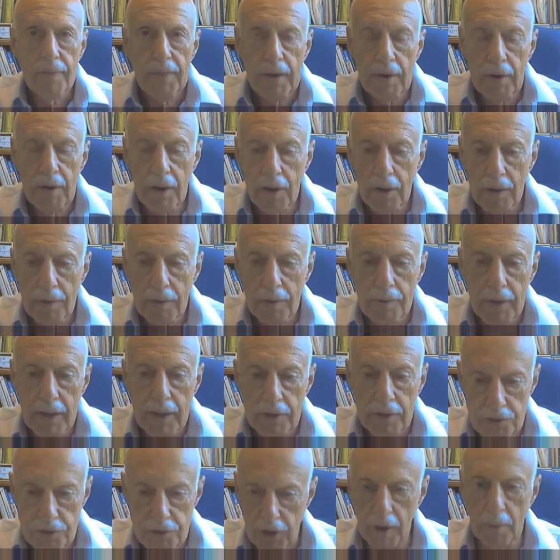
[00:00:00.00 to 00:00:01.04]
There are
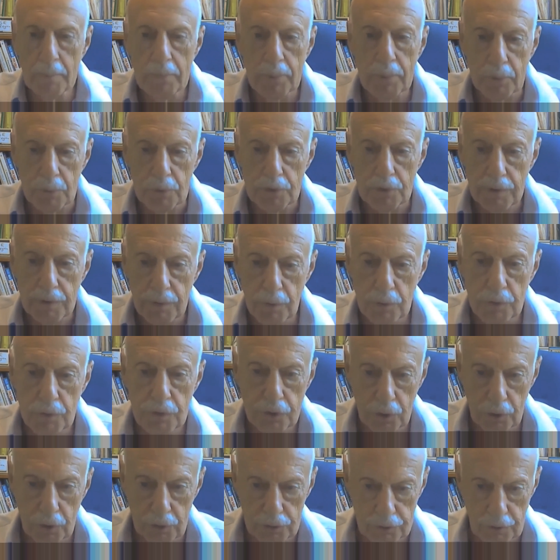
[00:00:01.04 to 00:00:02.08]
examples of all
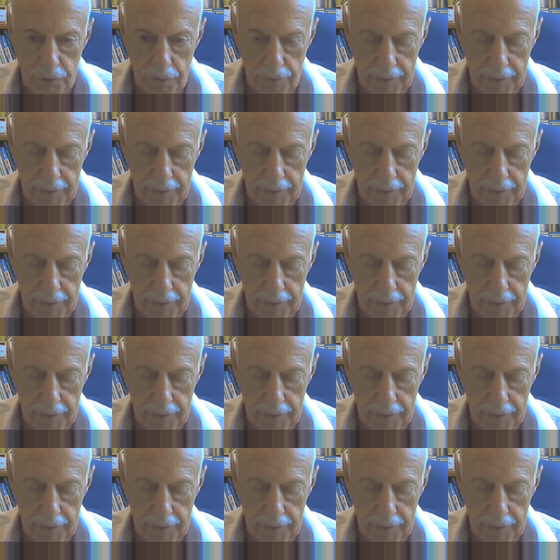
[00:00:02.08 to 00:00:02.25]
sorts of